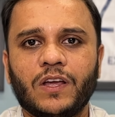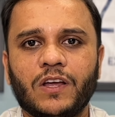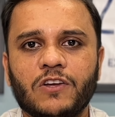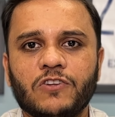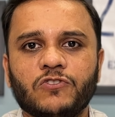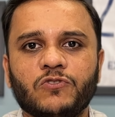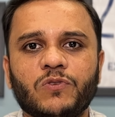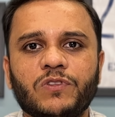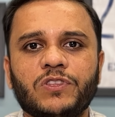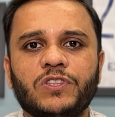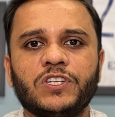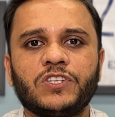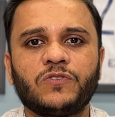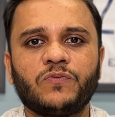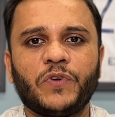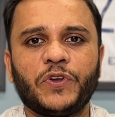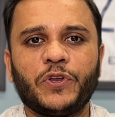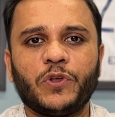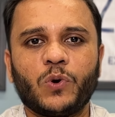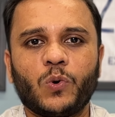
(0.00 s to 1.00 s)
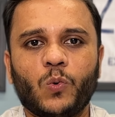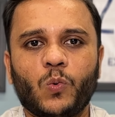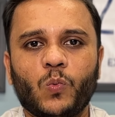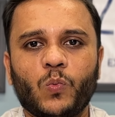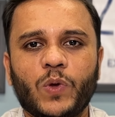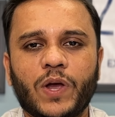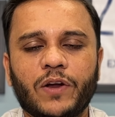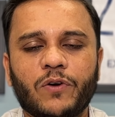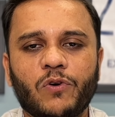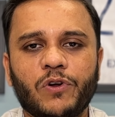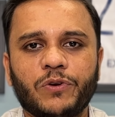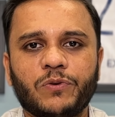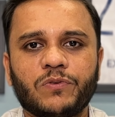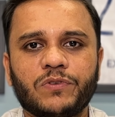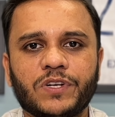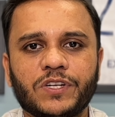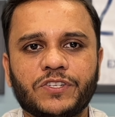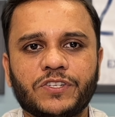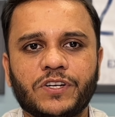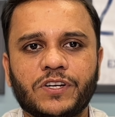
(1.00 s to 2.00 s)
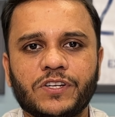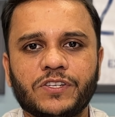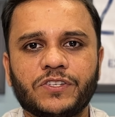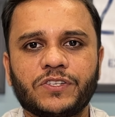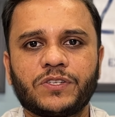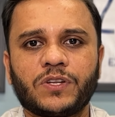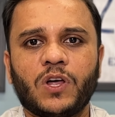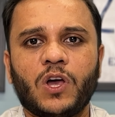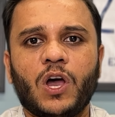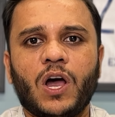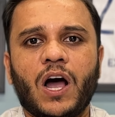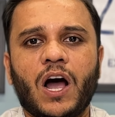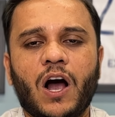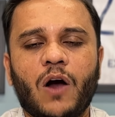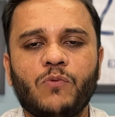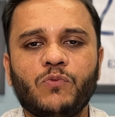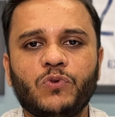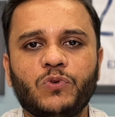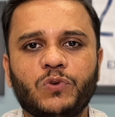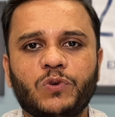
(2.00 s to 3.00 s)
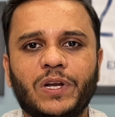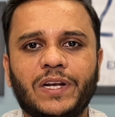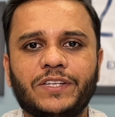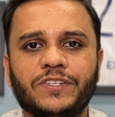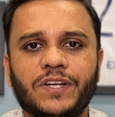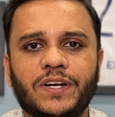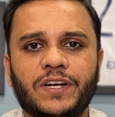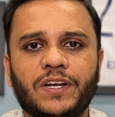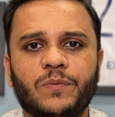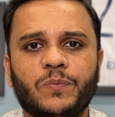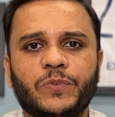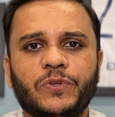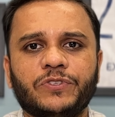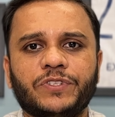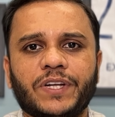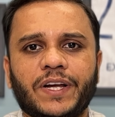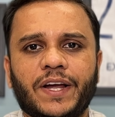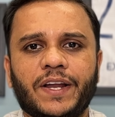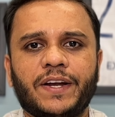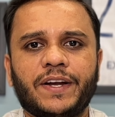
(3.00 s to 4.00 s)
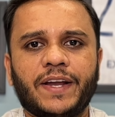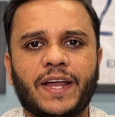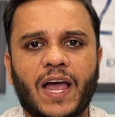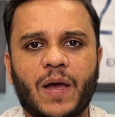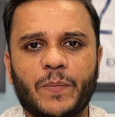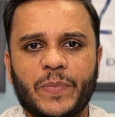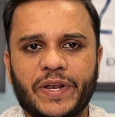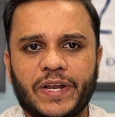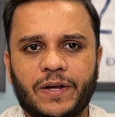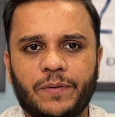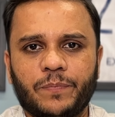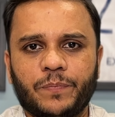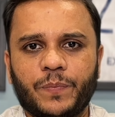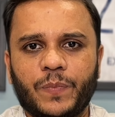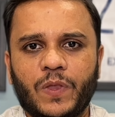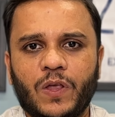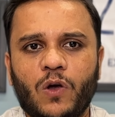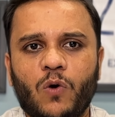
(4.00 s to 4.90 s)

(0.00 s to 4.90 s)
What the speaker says: So in this video we are going to discuss how you can set up your secondary camera,